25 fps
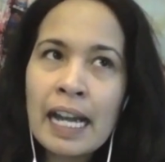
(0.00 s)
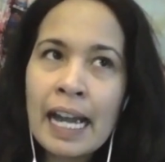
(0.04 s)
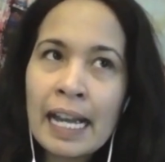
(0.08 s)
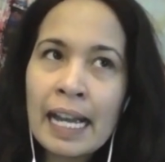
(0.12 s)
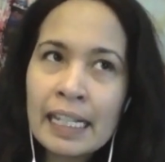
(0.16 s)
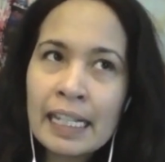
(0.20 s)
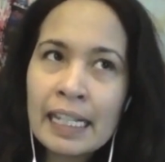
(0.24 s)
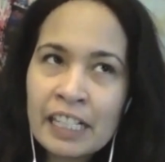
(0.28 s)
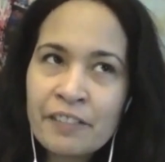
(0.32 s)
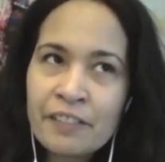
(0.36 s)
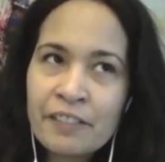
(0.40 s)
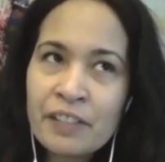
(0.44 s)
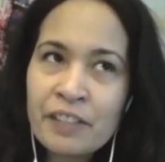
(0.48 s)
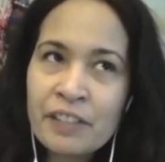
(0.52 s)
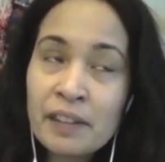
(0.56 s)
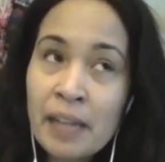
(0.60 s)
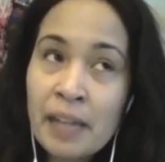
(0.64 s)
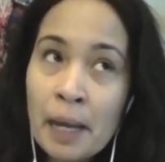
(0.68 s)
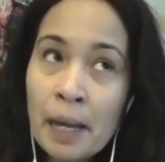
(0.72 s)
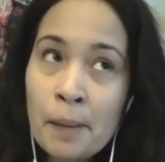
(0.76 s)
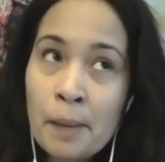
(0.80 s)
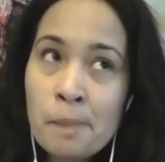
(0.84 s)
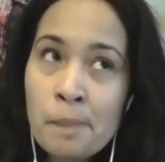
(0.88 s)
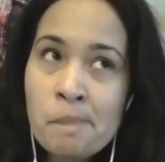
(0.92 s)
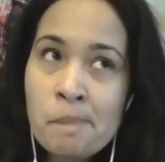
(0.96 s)
and giving
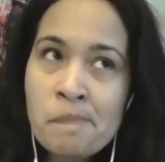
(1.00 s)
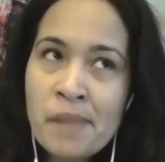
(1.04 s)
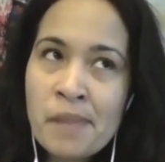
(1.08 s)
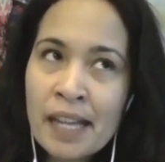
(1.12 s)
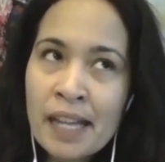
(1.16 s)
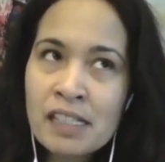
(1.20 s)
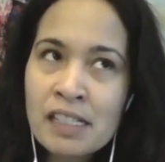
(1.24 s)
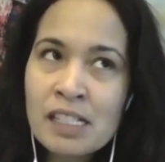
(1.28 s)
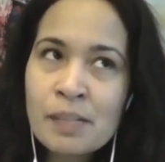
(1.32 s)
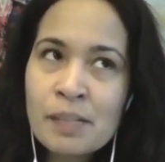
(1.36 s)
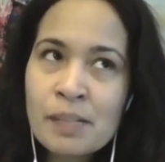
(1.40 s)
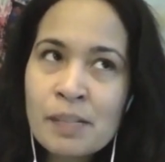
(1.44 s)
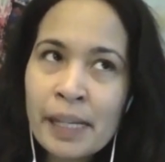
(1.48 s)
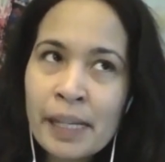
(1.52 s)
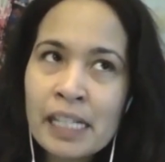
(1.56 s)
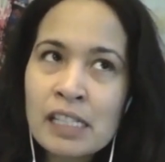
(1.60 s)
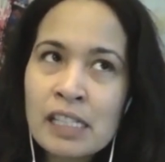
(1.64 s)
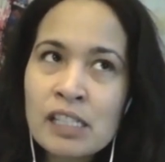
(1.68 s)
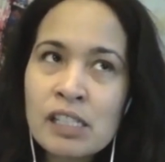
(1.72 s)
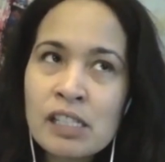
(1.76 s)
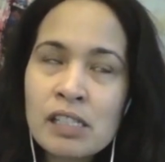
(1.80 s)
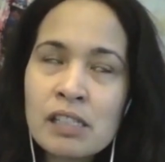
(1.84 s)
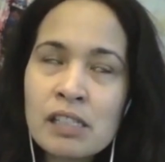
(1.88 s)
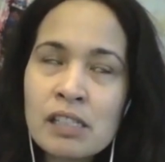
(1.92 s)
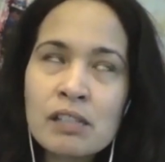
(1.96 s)
them that
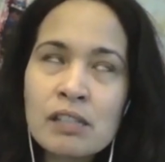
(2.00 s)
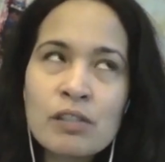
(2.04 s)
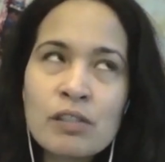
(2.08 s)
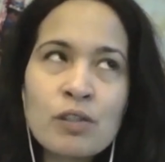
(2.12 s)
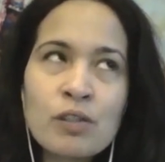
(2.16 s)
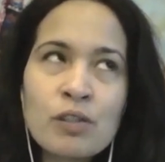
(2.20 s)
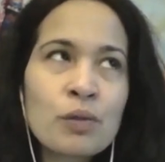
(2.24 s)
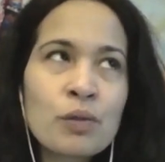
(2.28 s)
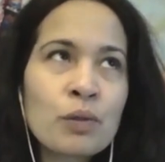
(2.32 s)
space